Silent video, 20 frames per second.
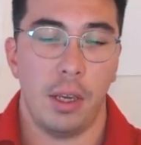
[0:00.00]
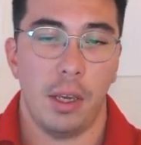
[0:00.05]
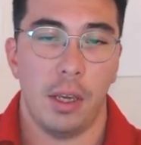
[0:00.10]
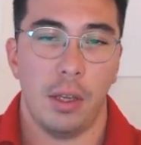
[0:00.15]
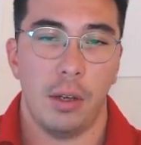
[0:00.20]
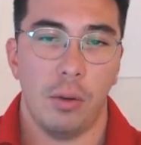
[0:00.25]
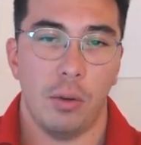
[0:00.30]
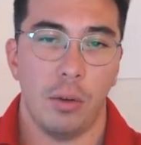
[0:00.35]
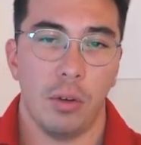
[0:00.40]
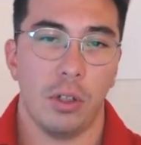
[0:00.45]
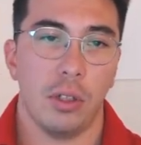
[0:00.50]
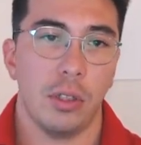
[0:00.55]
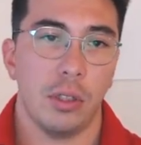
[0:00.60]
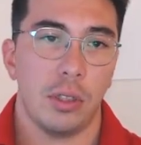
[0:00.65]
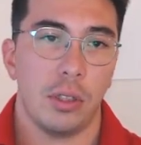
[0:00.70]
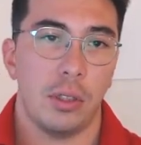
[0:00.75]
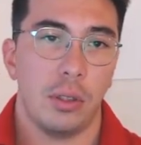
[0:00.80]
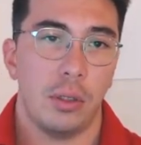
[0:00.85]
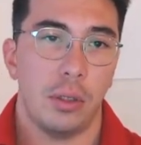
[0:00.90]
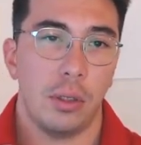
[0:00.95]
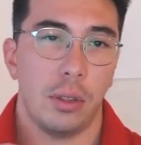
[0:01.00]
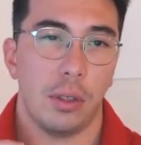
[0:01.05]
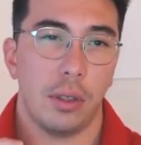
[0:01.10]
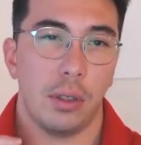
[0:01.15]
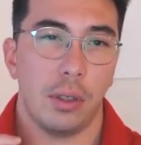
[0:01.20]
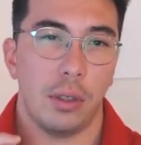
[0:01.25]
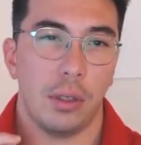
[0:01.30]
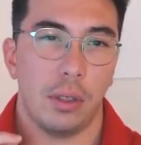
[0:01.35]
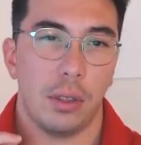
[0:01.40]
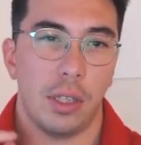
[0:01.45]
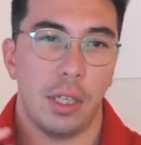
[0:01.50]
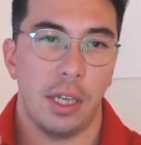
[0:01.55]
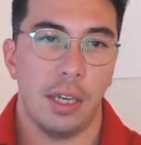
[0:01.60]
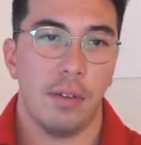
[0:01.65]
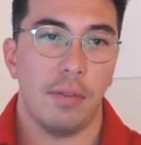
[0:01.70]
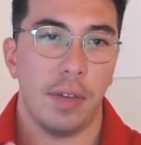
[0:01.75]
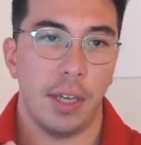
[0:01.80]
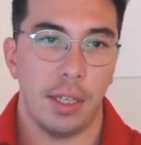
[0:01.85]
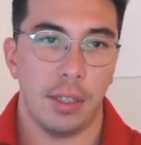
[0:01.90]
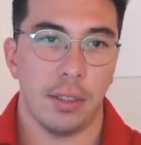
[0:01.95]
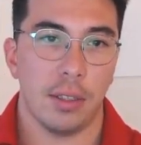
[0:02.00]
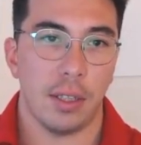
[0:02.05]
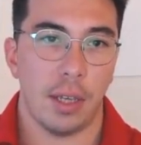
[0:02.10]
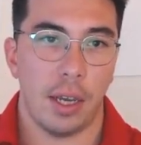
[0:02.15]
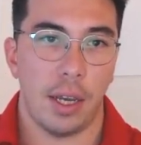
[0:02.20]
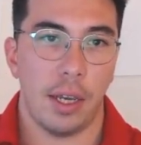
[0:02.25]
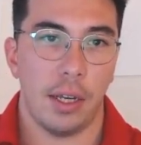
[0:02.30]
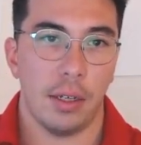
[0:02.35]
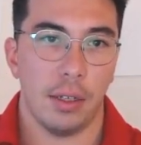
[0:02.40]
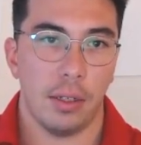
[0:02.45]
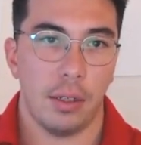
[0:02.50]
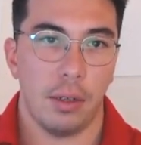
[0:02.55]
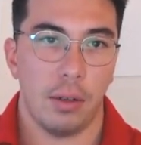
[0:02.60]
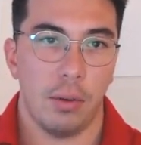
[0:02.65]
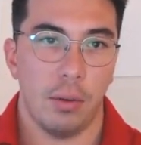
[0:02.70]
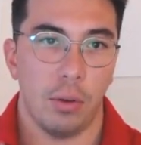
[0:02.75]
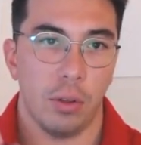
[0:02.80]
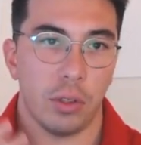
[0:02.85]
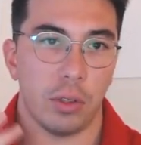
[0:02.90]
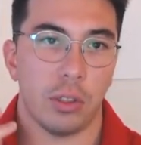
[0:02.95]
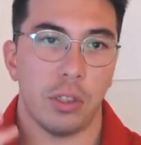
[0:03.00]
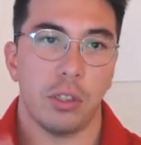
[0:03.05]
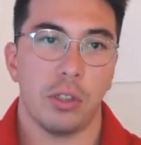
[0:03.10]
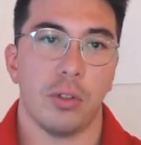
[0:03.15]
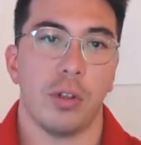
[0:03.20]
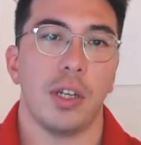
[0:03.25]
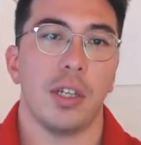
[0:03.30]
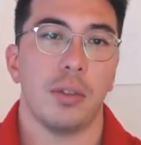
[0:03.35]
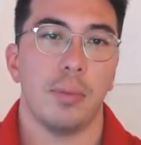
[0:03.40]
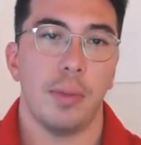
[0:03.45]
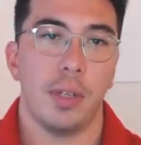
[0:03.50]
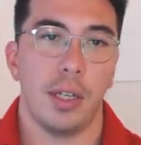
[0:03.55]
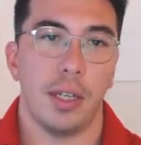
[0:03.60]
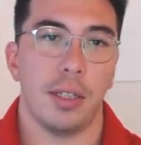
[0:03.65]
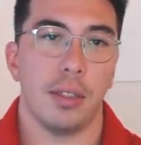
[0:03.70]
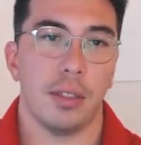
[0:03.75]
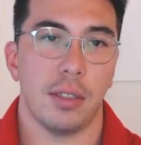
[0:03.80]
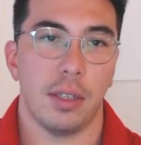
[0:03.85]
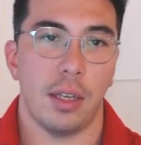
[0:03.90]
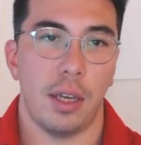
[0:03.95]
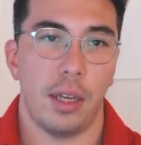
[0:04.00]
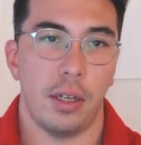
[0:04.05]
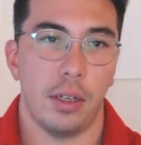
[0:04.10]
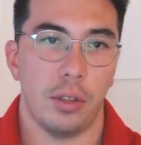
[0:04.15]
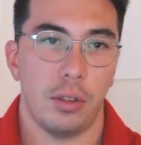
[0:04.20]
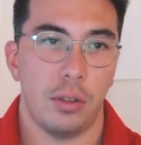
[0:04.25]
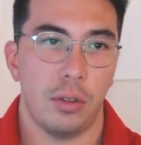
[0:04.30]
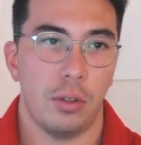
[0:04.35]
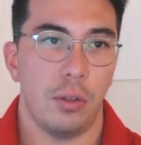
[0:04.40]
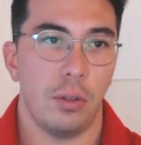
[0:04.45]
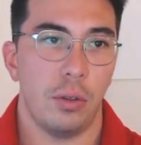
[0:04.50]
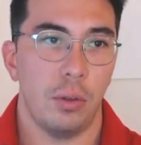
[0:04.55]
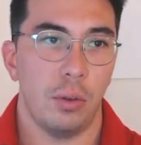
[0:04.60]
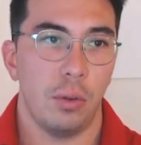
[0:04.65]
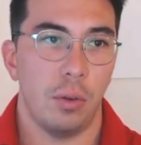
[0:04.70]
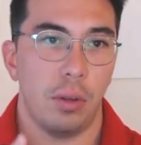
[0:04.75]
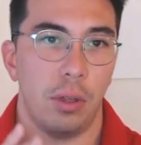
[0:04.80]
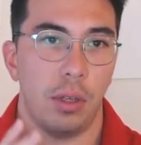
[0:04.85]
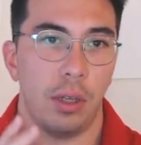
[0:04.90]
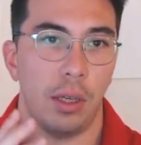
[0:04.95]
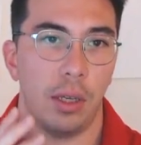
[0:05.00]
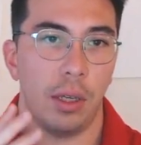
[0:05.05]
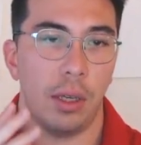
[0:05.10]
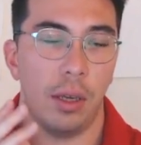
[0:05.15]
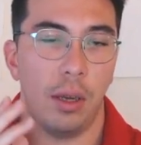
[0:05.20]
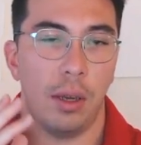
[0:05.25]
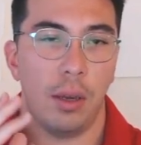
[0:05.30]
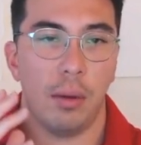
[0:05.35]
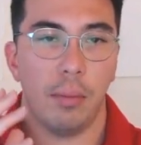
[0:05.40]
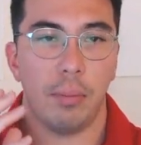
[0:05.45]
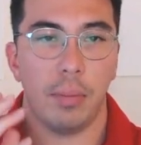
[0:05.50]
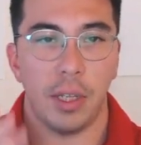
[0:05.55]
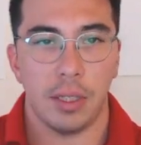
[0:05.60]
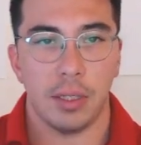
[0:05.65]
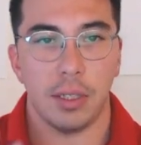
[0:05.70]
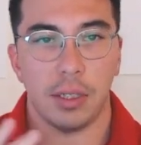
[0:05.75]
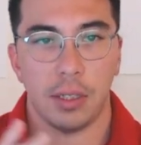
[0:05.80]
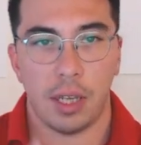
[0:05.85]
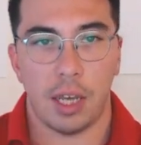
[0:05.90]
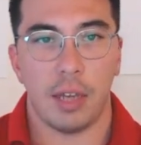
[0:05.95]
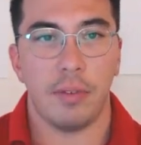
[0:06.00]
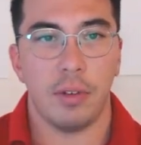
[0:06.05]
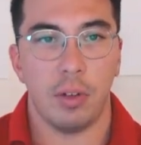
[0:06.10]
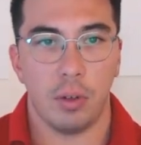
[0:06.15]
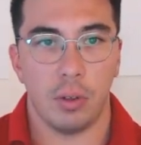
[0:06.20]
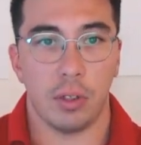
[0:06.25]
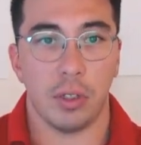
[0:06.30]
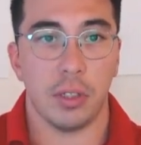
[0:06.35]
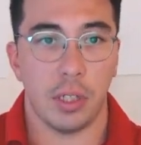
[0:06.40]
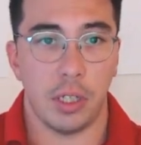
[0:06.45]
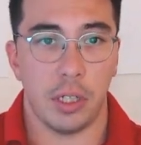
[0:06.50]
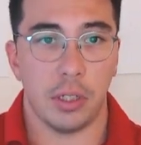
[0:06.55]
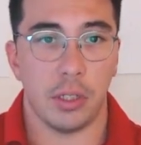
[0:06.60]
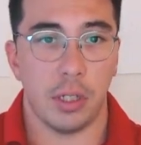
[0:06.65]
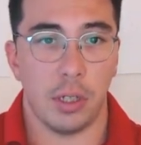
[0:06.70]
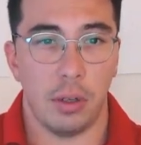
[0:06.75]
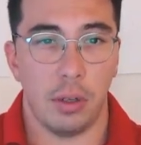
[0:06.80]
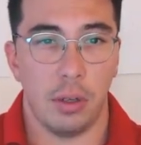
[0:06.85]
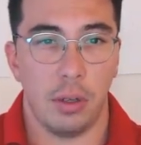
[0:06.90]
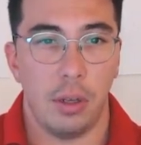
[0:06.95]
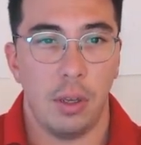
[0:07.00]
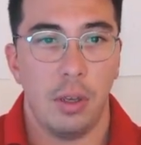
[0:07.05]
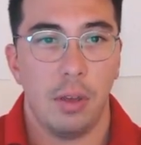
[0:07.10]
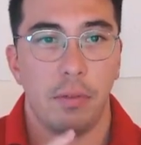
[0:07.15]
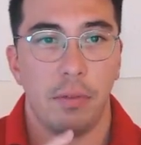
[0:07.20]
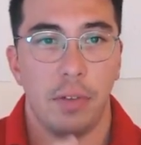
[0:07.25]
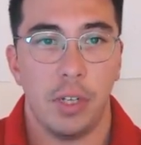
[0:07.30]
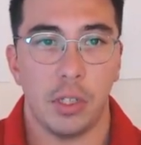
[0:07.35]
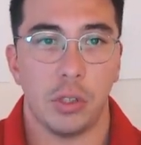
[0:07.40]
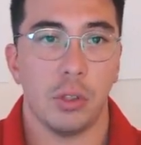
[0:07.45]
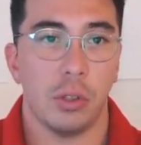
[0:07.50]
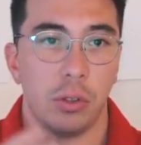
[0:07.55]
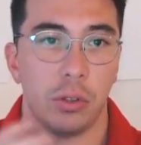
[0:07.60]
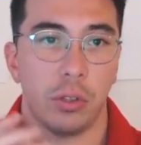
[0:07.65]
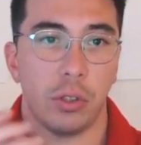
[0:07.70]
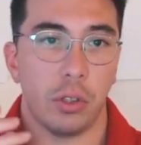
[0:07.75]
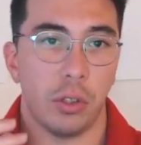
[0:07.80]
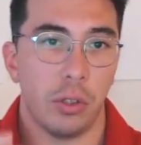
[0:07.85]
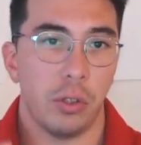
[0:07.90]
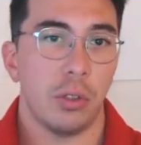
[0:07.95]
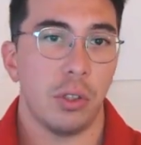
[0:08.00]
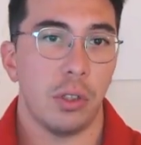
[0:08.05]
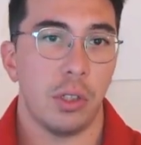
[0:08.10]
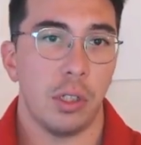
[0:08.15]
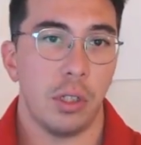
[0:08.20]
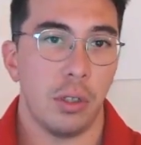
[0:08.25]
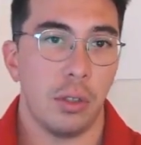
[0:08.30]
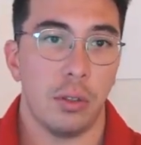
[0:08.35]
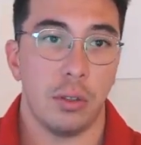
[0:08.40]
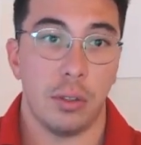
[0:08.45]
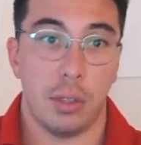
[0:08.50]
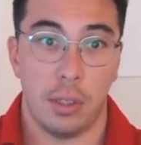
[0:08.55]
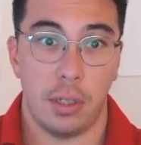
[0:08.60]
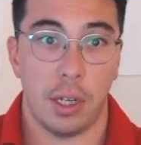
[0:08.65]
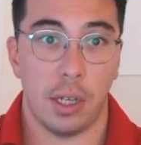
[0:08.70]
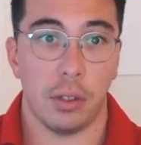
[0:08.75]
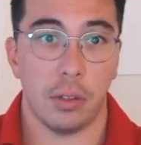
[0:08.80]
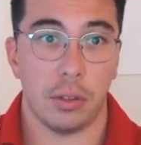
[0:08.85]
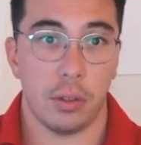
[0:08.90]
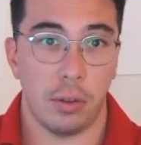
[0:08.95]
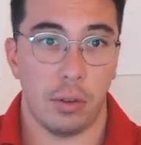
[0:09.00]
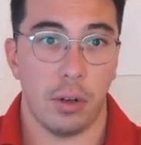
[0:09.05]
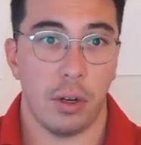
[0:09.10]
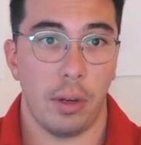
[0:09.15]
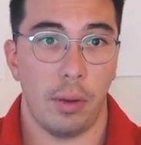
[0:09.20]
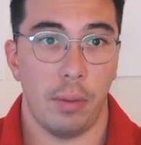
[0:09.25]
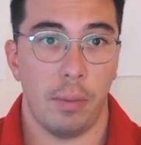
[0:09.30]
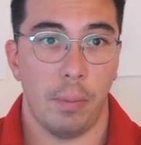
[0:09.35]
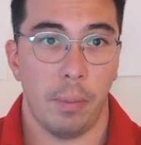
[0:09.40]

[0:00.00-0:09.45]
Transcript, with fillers: In order to give insight or to transmit insight to the business side of an organization, visuals are usually used to tell a story.